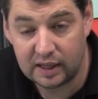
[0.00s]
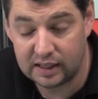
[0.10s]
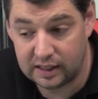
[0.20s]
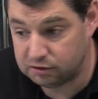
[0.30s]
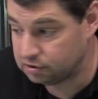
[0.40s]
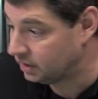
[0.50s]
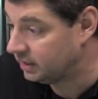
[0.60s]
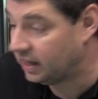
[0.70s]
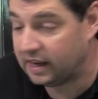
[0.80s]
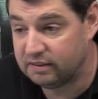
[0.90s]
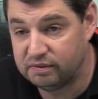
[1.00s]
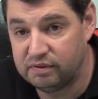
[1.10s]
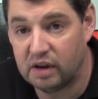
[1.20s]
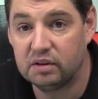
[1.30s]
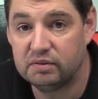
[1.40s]
Literally a
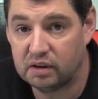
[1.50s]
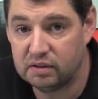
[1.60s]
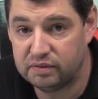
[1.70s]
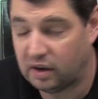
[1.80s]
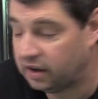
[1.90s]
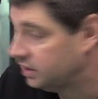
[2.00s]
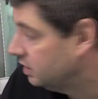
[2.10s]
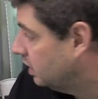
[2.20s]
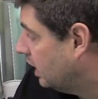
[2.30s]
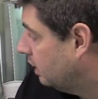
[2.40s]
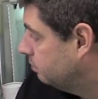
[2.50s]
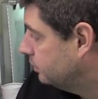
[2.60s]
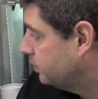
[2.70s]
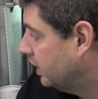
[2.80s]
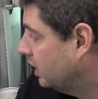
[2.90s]
very, very fine um,
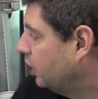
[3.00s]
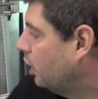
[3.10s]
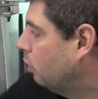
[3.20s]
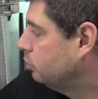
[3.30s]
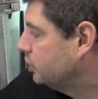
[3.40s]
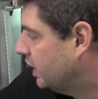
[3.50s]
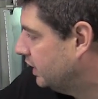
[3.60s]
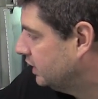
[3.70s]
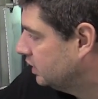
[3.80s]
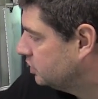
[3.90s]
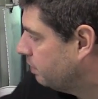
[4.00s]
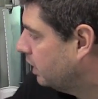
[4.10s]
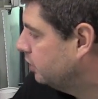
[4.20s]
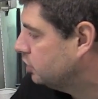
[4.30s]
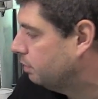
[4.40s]
thing, an old sanding
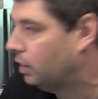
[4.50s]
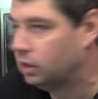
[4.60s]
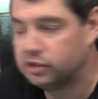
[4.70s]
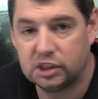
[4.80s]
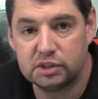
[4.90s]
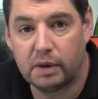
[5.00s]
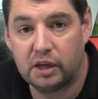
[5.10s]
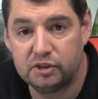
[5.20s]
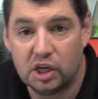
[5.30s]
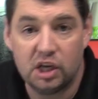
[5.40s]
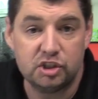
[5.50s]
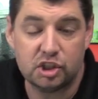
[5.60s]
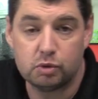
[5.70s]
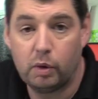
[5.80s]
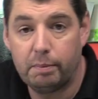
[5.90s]
sponge, a polishing sponge,
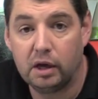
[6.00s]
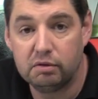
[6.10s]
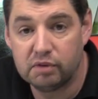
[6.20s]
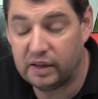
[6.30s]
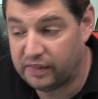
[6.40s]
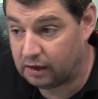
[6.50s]
just whip over it.